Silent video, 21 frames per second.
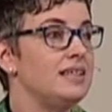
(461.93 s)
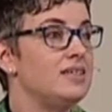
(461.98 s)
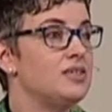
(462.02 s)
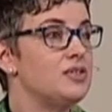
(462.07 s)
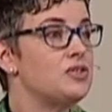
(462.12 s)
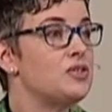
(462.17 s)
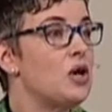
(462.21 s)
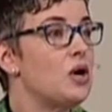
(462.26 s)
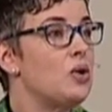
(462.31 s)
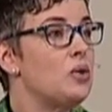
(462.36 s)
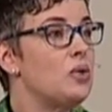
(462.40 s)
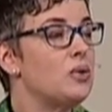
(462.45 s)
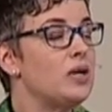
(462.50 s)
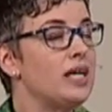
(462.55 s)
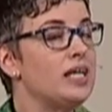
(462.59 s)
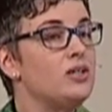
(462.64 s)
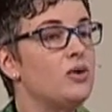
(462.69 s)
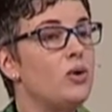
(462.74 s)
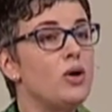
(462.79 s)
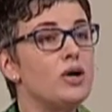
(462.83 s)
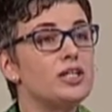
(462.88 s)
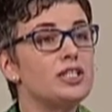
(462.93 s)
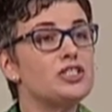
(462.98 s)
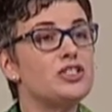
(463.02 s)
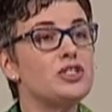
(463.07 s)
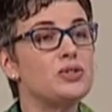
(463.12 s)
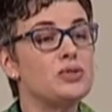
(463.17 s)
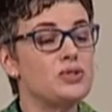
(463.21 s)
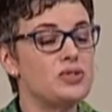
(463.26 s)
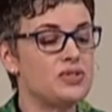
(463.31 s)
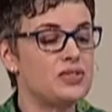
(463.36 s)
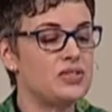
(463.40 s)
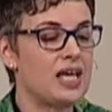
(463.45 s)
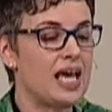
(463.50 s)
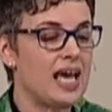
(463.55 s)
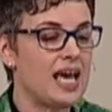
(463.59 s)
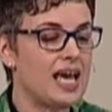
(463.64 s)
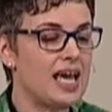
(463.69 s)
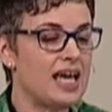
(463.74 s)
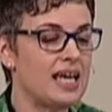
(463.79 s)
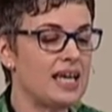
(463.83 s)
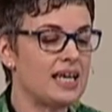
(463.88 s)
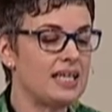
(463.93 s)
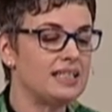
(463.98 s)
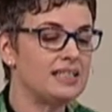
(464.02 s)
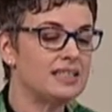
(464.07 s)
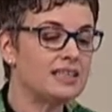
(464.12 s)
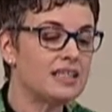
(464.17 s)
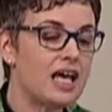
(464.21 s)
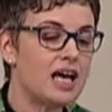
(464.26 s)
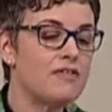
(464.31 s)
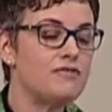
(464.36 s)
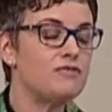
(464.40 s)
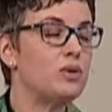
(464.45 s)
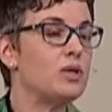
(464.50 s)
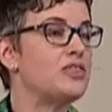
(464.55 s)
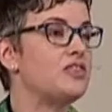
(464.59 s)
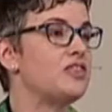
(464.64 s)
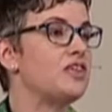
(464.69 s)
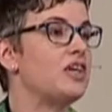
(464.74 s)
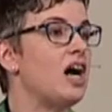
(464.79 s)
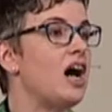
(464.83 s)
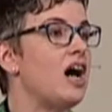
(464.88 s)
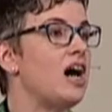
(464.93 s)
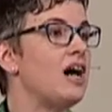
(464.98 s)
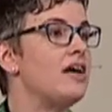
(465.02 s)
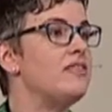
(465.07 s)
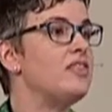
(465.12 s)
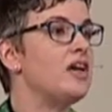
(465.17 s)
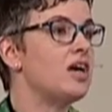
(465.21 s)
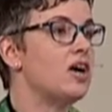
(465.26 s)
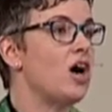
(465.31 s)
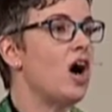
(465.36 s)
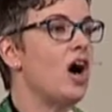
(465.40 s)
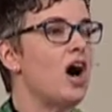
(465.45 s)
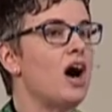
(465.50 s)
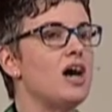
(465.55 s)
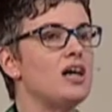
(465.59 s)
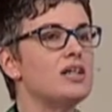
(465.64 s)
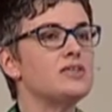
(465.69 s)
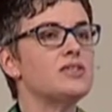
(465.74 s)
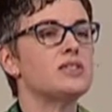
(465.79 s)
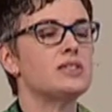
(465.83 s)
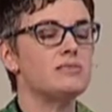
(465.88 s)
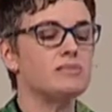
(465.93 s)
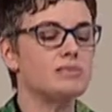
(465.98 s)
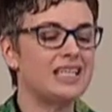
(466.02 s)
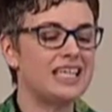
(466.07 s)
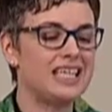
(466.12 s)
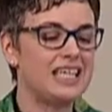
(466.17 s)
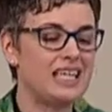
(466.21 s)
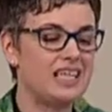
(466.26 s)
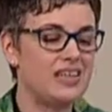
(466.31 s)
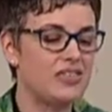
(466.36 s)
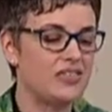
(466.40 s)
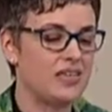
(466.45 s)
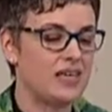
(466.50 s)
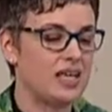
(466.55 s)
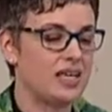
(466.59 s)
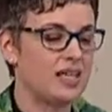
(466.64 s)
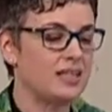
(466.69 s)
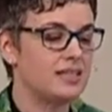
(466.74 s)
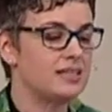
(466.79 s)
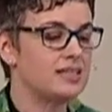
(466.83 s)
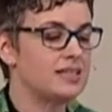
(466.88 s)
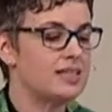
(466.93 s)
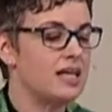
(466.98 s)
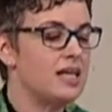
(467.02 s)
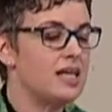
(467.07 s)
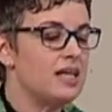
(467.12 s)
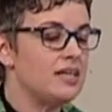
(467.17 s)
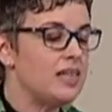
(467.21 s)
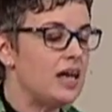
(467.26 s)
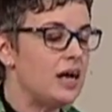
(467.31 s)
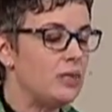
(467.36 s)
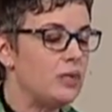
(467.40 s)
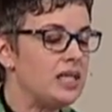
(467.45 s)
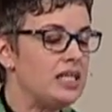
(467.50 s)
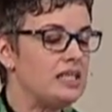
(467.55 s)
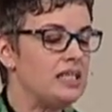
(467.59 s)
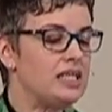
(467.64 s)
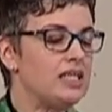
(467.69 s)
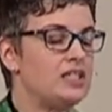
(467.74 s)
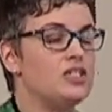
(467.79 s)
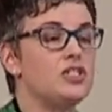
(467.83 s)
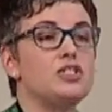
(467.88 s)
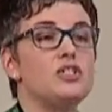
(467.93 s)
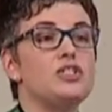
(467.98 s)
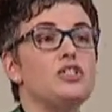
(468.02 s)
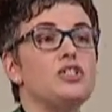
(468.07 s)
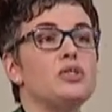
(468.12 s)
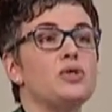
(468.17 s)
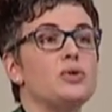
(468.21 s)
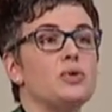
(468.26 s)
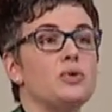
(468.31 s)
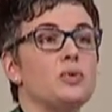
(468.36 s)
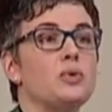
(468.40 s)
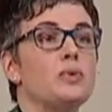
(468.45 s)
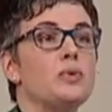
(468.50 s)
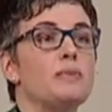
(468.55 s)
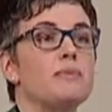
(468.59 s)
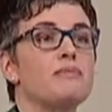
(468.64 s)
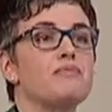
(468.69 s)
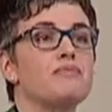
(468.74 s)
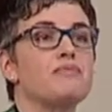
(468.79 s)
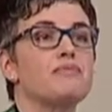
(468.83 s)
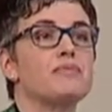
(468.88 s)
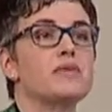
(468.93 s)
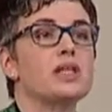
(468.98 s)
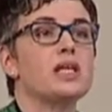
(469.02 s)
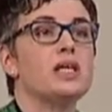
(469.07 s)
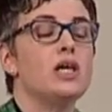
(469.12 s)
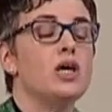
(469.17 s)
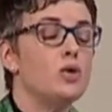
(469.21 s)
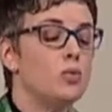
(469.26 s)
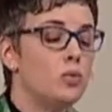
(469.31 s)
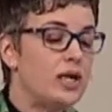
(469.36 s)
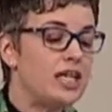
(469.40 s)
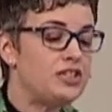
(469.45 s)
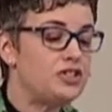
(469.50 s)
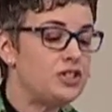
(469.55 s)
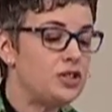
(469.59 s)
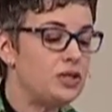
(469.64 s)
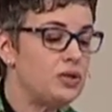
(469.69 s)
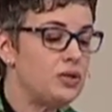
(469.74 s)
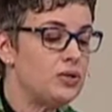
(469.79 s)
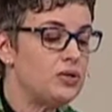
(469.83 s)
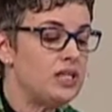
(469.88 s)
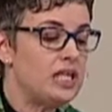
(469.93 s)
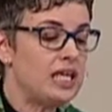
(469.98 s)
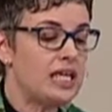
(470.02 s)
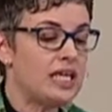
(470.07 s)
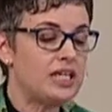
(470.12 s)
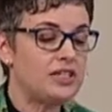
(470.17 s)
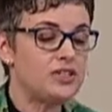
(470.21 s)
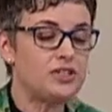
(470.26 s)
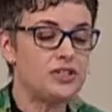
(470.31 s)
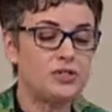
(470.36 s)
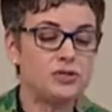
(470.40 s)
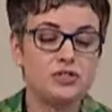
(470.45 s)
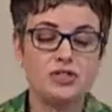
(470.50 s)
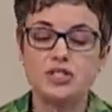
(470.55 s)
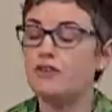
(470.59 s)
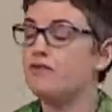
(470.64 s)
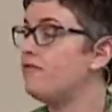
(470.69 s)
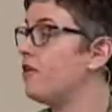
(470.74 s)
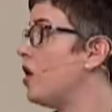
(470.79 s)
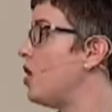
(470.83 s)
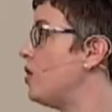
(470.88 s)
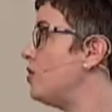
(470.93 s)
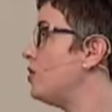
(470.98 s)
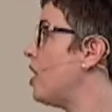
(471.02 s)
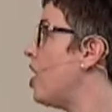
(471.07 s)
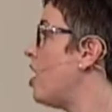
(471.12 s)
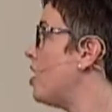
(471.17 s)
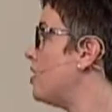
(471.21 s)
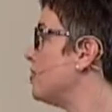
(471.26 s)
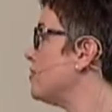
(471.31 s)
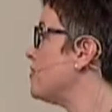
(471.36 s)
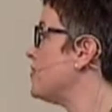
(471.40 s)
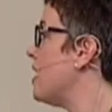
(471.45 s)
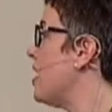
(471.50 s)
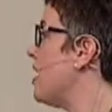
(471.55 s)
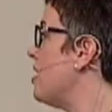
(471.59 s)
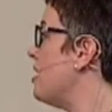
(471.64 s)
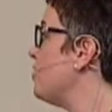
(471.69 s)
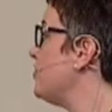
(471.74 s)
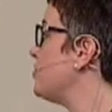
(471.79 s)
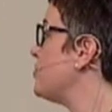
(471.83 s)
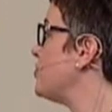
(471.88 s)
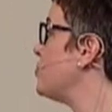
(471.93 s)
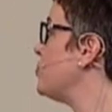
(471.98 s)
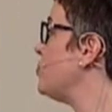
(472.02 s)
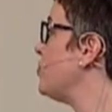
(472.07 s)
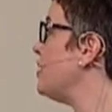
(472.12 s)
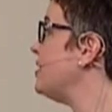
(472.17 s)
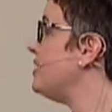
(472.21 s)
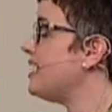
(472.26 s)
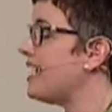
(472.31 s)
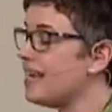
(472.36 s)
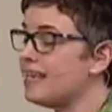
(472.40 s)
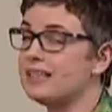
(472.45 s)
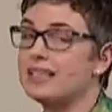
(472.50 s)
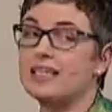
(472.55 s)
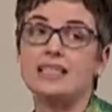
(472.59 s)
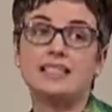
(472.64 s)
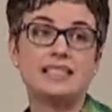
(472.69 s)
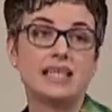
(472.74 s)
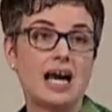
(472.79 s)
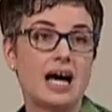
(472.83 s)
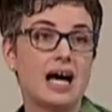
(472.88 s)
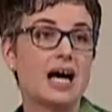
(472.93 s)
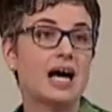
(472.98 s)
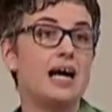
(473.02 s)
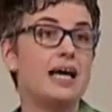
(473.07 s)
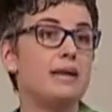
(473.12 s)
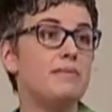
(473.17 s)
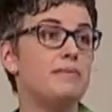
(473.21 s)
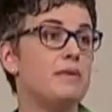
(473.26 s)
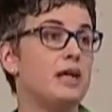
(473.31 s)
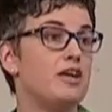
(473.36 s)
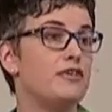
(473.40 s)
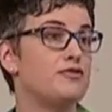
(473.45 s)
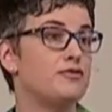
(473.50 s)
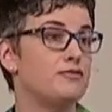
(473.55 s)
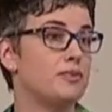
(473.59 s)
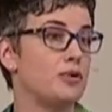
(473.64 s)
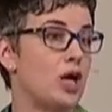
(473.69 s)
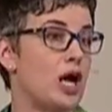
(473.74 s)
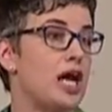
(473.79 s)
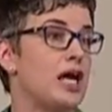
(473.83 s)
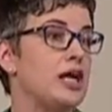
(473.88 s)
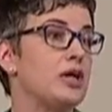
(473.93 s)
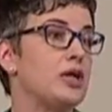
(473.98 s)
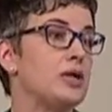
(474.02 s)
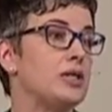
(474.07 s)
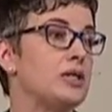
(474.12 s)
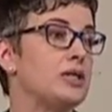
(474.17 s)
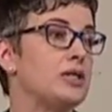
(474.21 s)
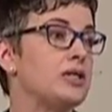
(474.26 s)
So, in order to stay in love with God, there are some key things that we need to do. We do need to devote ourselves to a daily time of prayer.